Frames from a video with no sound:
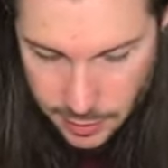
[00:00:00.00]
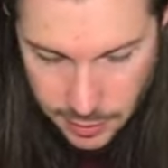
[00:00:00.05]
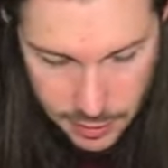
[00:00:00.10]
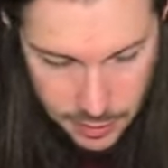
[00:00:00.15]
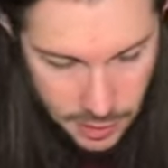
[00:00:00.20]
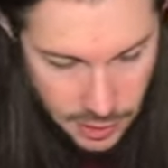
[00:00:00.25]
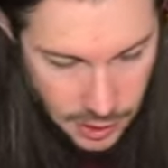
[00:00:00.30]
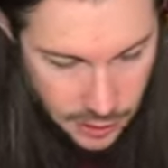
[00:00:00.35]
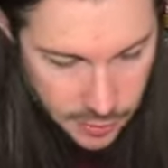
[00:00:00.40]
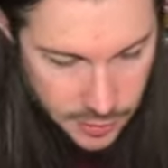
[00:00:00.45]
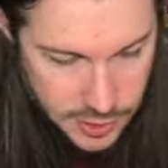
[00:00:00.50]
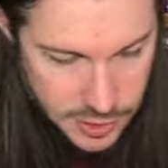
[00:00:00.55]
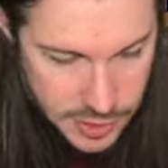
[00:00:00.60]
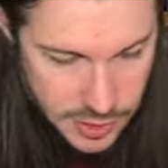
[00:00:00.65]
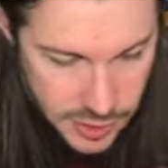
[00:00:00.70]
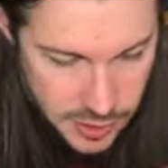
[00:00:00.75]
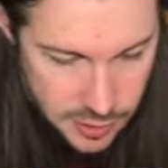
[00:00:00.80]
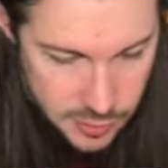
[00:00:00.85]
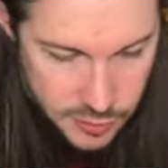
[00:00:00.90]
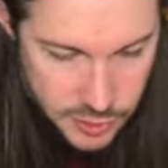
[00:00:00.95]
Uh, the
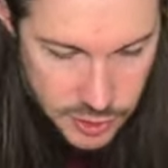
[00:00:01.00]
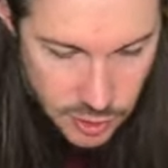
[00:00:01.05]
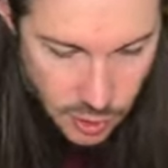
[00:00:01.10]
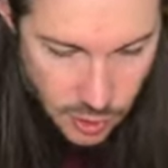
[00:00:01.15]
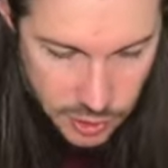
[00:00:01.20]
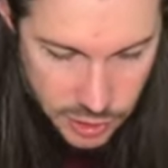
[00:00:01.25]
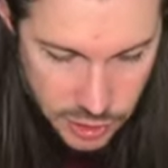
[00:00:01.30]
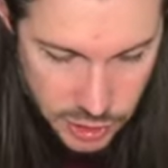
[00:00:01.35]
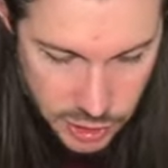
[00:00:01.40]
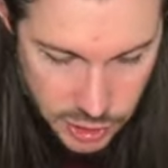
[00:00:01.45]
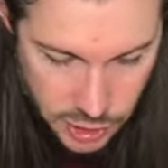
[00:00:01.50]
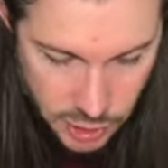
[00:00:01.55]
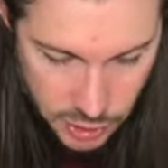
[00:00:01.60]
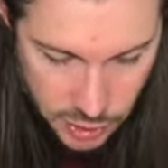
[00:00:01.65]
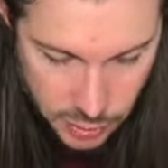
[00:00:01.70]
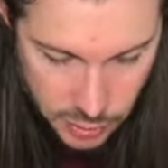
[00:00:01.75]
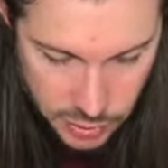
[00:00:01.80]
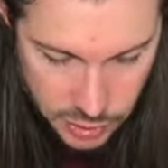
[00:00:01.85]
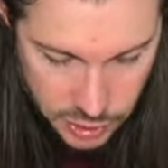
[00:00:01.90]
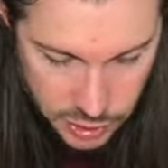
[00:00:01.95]
divs are
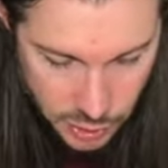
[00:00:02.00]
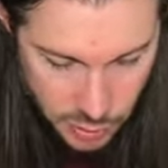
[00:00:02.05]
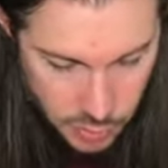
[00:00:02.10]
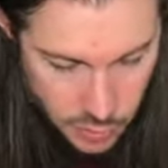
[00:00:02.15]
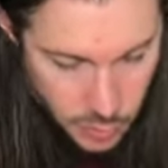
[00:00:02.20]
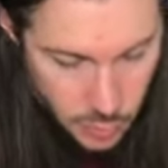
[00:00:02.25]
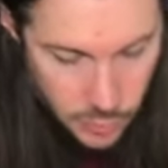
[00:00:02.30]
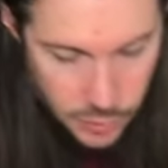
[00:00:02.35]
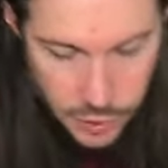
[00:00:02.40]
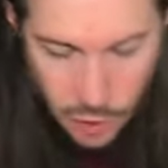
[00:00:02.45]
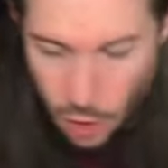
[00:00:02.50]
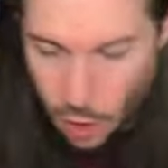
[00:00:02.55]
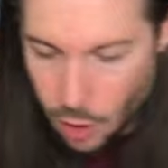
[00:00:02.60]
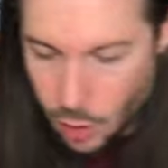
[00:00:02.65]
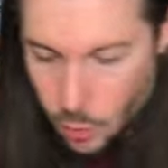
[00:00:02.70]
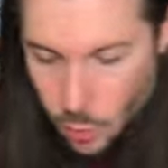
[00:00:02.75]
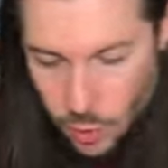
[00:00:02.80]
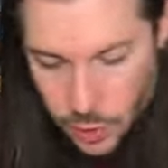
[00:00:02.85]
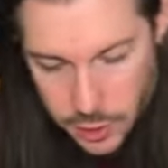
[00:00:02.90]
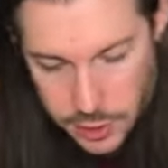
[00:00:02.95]
so, so cool. The
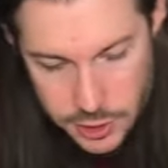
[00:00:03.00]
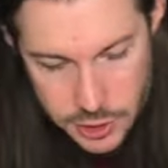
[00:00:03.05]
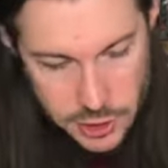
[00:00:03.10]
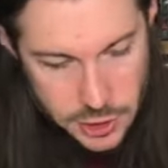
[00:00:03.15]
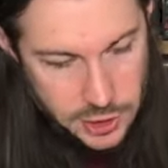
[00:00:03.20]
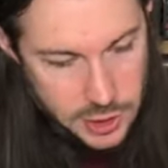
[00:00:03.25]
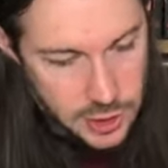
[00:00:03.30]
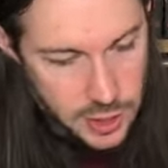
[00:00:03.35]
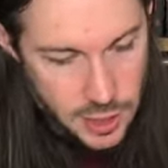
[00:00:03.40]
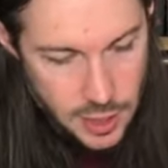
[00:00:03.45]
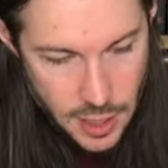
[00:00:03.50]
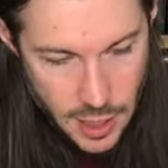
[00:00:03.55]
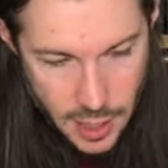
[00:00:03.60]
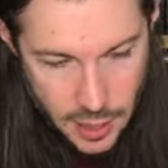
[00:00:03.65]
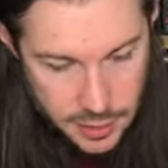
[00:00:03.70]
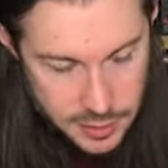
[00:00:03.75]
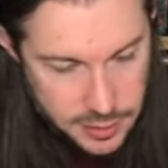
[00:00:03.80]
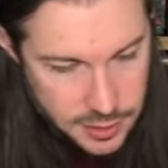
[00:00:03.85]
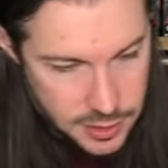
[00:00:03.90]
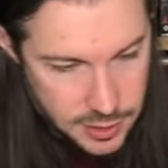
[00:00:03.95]
artwork is just
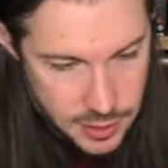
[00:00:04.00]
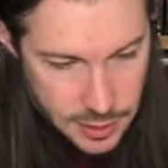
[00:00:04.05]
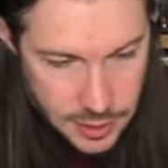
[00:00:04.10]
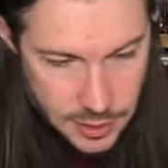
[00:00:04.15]
nuts.